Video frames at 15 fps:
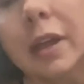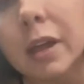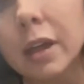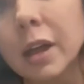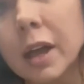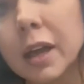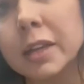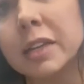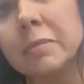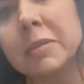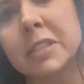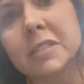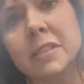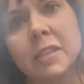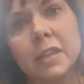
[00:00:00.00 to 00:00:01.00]
Hi
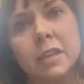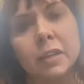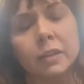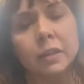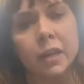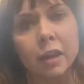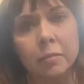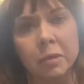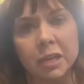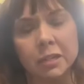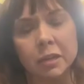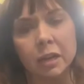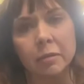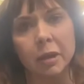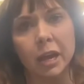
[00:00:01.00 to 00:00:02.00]
DBC, now I'm going to
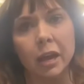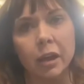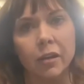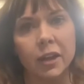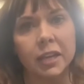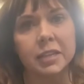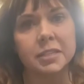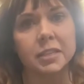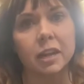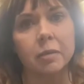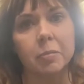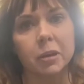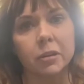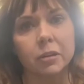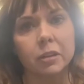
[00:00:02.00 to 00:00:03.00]
talk about how I get set up
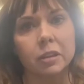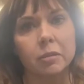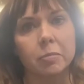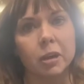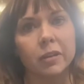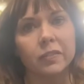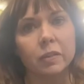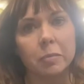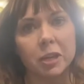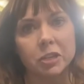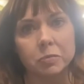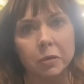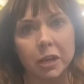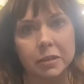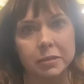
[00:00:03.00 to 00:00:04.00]
underneath the bar for bench
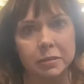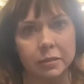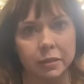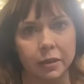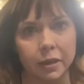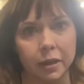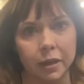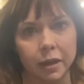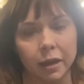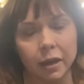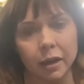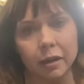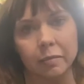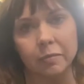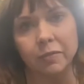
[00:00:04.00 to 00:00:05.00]
press.
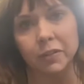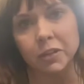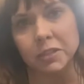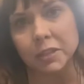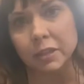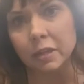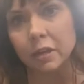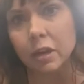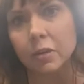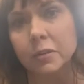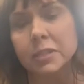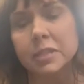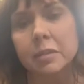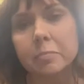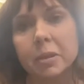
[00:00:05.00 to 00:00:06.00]
First thing to know
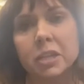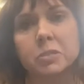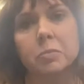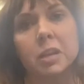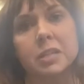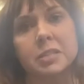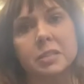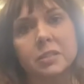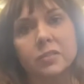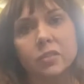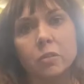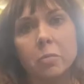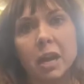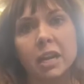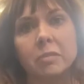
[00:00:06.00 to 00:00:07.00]
is that bench press is a full
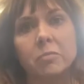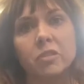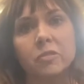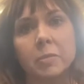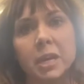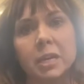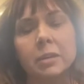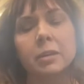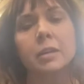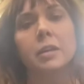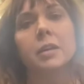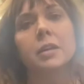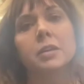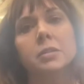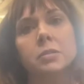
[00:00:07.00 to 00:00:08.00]
body movement,
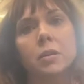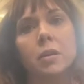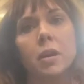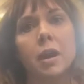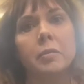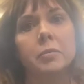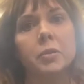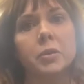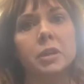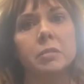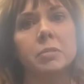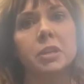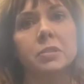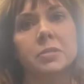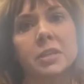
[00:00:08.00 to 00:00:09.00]
so I'm going to
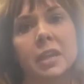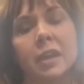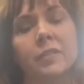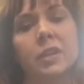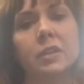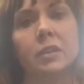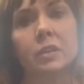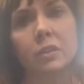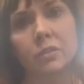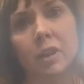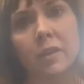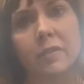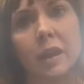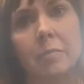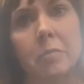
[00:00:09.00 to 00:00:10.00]
be using everything to
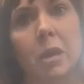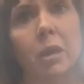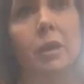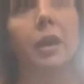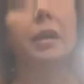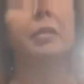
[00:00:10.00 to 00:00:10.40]
drive that bar up.